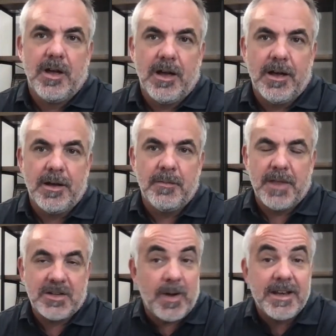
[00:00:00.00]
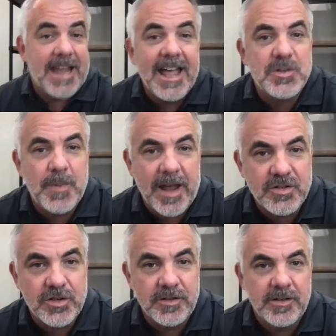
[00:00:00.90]
That's my dad's
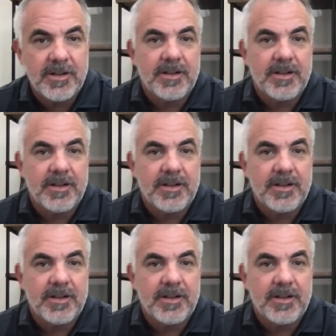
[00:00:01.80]
passion.